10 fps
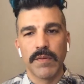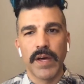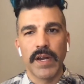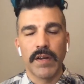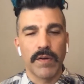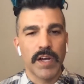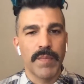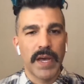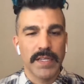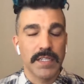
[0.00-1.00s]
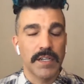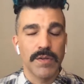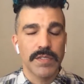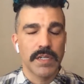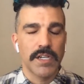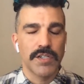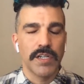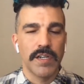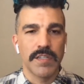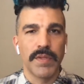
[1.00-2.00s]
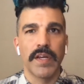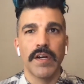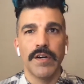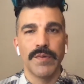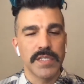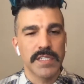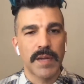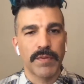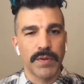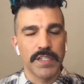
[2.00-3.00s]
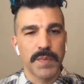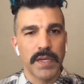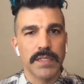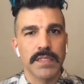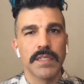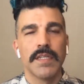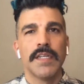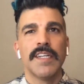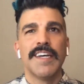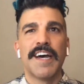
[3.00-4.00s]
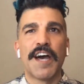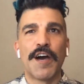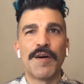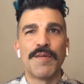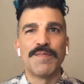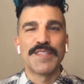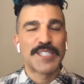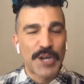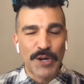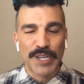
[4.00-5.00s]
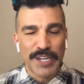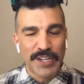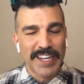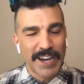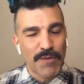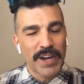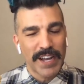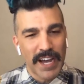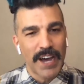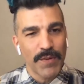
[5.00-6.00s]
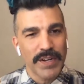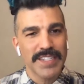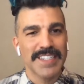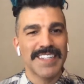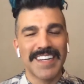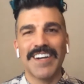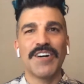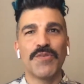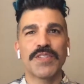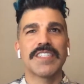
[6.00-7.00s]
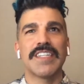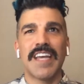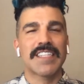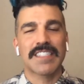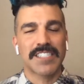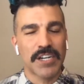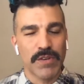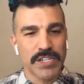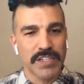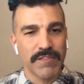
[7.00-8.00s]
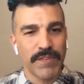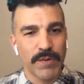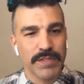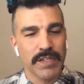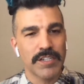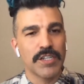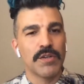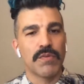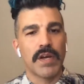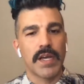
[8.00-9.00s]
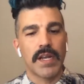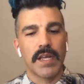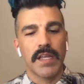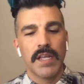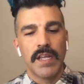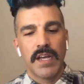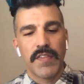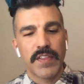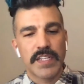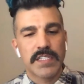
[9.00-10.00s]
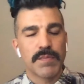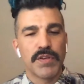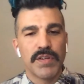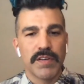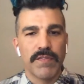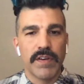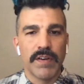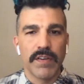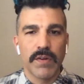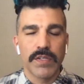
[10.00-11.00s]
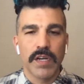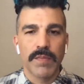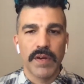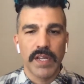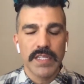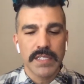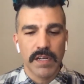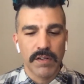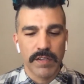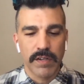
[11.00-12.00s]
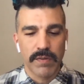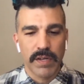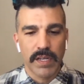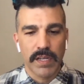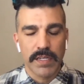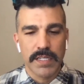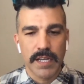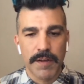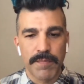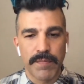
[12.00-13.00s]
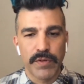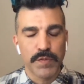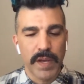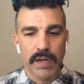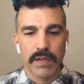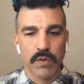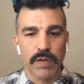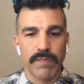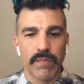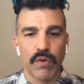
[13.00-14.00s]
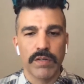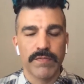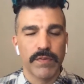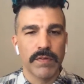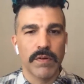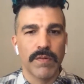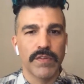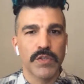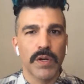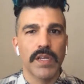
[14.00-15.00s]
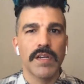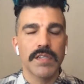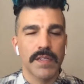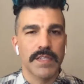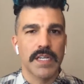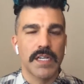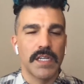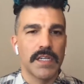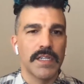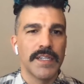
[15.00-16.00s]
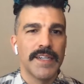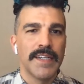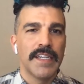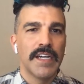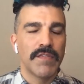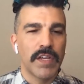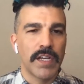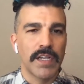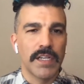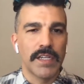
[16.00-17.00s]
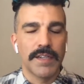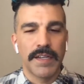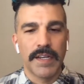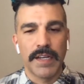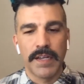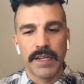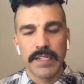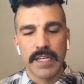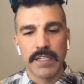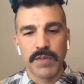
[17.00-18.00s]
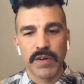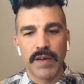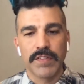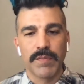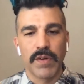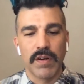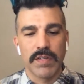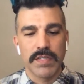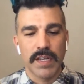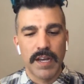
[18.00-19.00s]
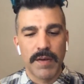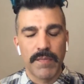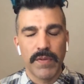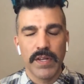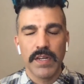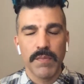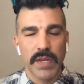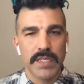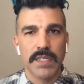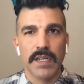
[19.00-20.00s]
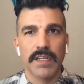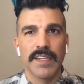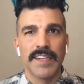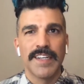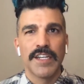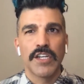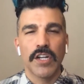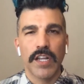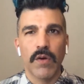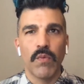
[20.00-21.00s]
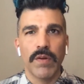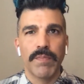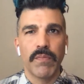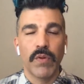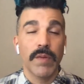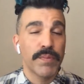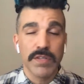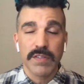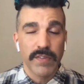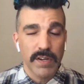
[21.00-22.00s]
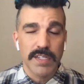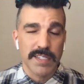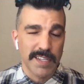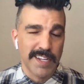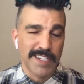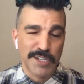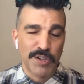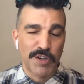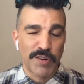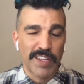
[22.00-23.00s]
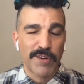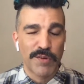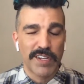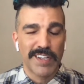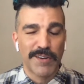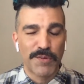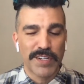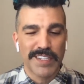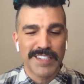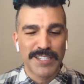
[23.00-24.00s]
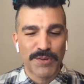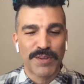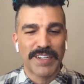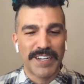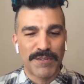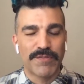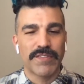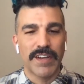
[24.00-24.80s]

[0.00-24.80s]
I don't know, come back as a ghost in 100 years and be like, oh, we just stopped going to space. So, like I want to see like, oh, what's the next generation of folks going to do, right? And I think that's the beauty of, we're talking about InSight earlier, right? And Bruce Banner, who had worked for over 20 years on this idea of getting a seismograph to Mars. What an amazing, like what a perseverance in that story, right? Like what a story of